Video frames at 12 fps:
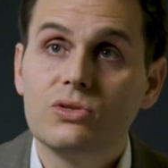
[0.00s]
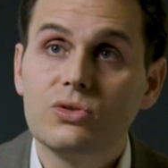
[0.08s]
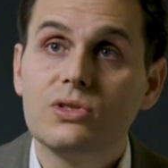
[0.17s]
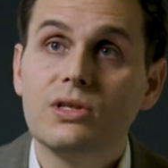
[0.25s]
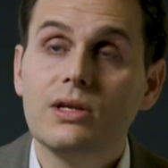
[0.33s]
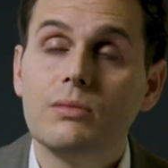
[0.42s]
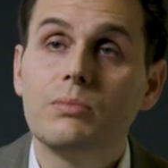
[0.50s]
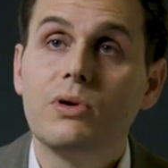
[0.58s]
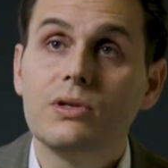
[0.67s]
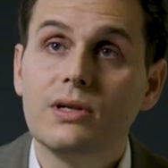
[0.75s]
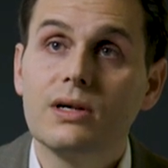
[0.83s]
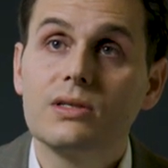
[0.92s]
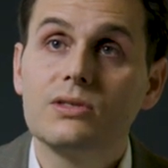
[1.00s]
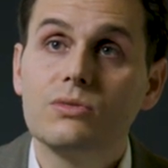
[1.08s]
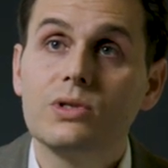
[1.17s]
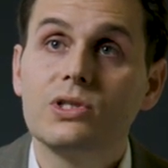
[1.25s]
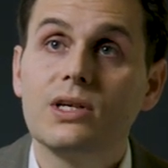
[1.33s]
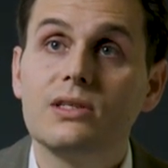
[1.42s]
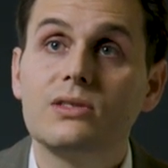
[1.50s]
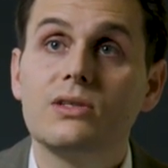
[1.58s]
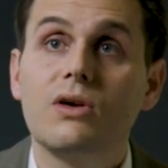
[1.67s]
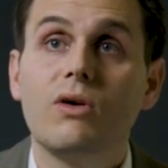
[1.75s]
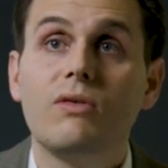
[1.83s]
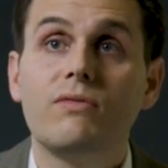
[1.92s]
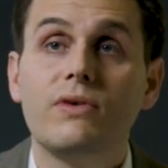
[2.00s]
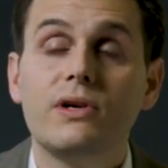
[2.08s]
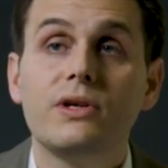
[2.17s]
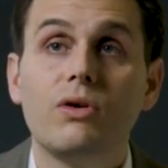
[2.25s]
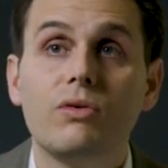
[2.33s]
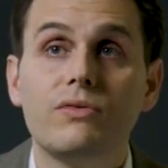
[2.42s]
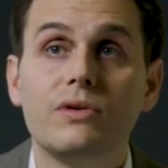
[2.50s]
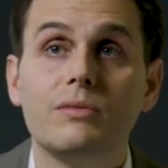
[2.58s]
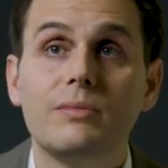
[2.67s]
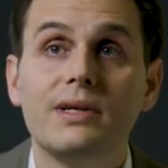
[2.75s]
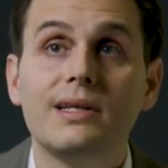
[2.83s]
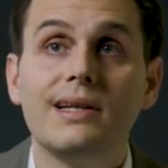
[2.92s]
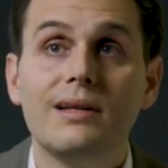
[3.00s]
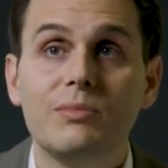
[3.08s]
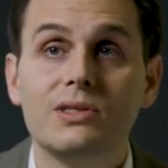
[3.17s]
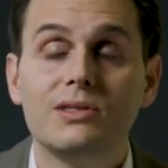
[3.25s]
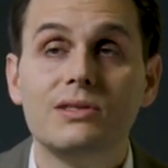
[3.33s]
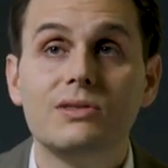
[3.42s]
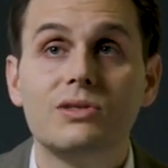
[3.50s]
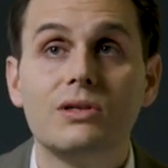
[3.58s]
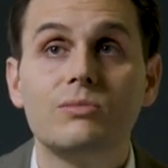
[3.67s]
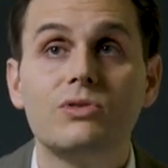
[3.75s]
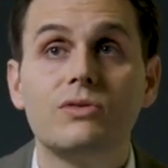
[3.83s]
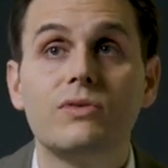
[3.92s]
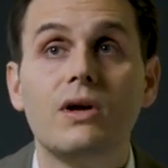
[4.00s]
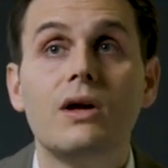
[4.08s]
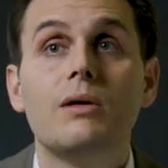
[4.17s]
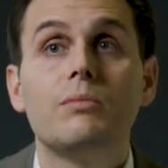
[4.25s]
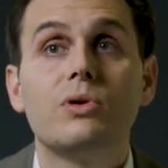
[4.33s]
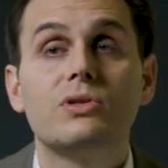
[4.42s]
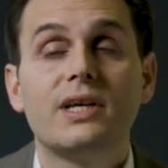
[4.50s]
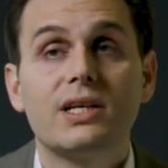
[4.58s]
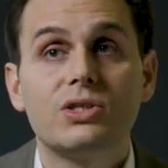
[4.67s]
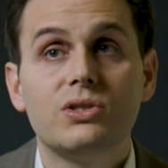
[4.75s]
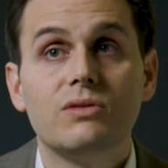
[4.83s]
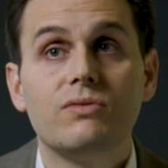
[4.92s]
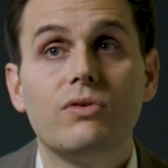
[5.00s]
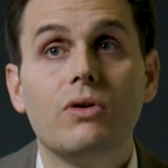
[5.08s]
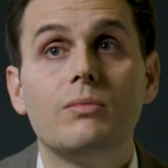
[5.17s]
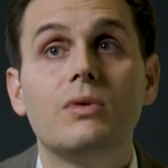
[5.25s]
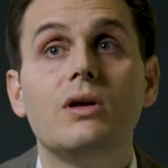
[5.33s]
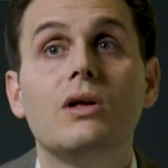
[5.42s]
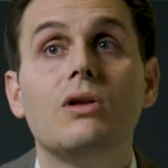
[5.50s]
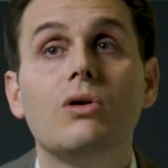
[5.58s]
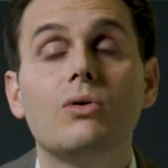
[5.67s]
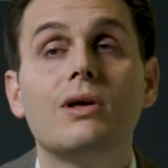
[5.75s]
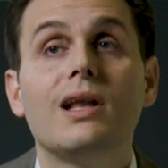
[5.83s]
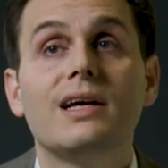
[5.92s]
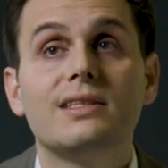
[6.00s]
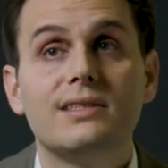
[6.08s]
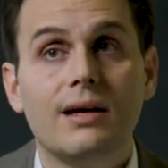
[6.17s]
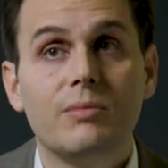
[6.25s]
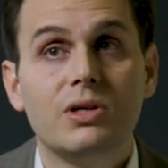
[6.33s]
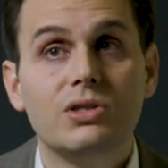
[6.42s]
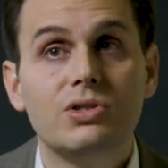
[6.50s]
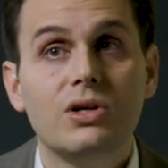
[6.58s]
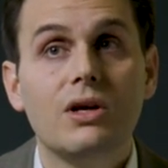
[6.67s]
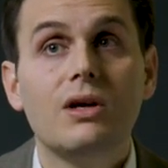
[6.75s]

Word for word: to steel products, which has very often been limited in terms of protection from localized damage.